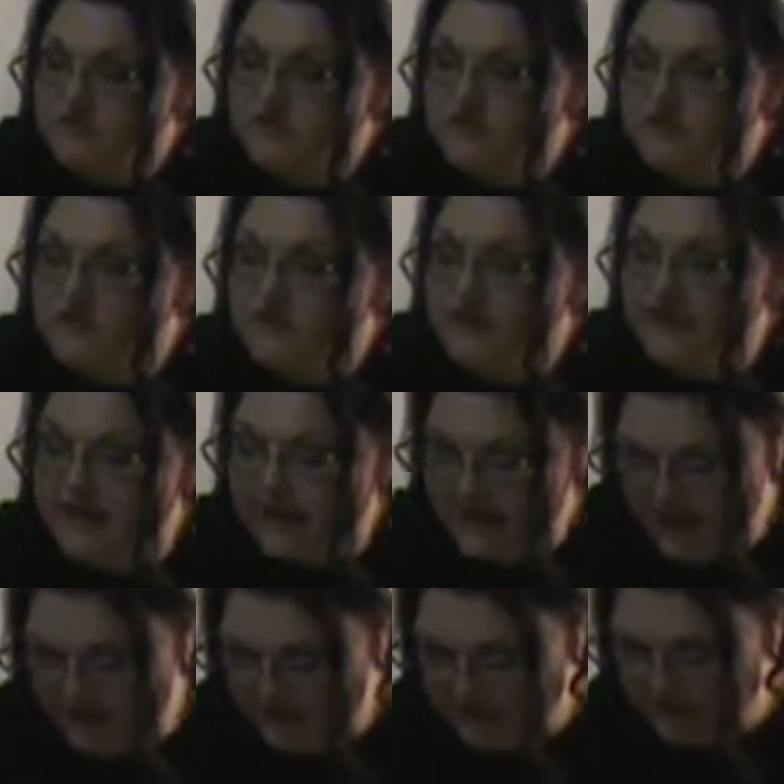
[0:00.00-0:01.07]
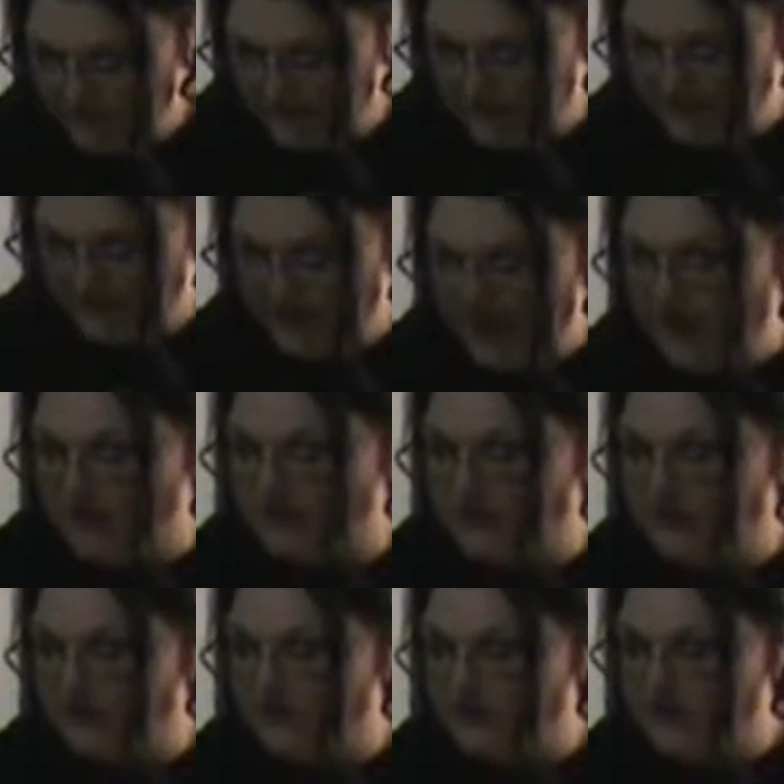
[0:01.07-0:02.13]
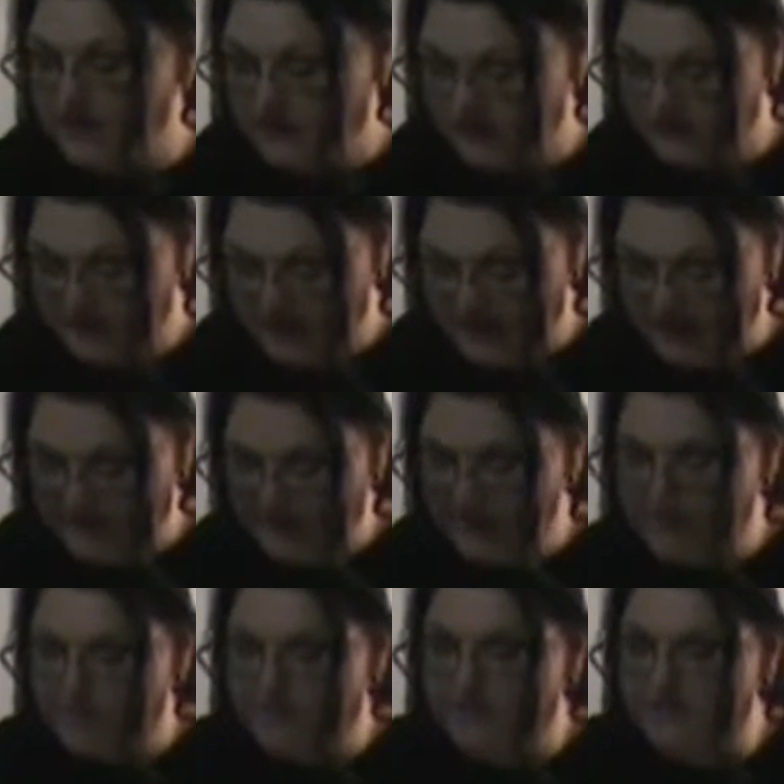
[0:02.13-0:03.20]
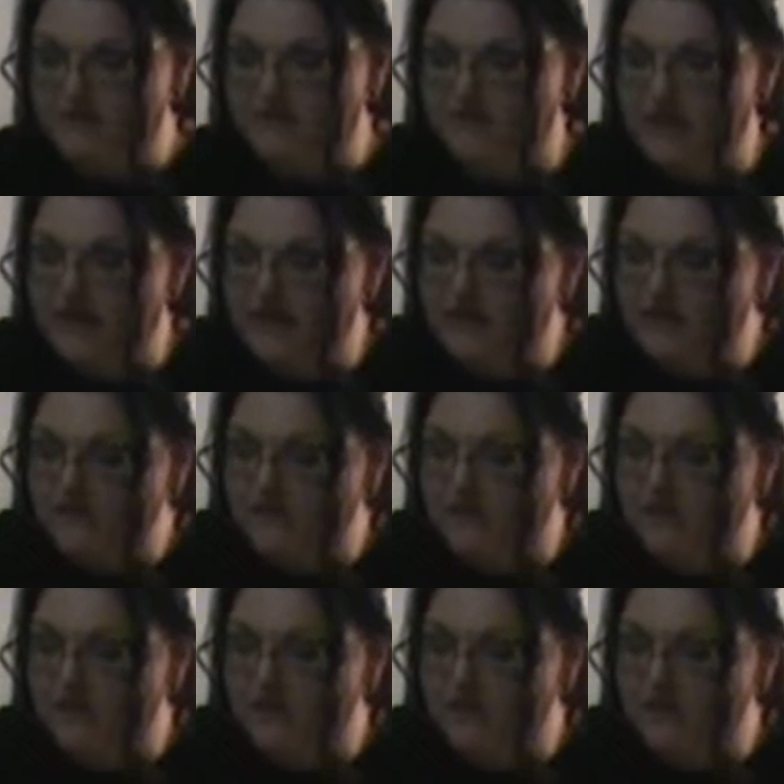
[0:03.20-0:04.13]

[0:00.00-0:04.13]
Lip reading: trick after we get them all laid on here. It's kind of like putting a puzzle together.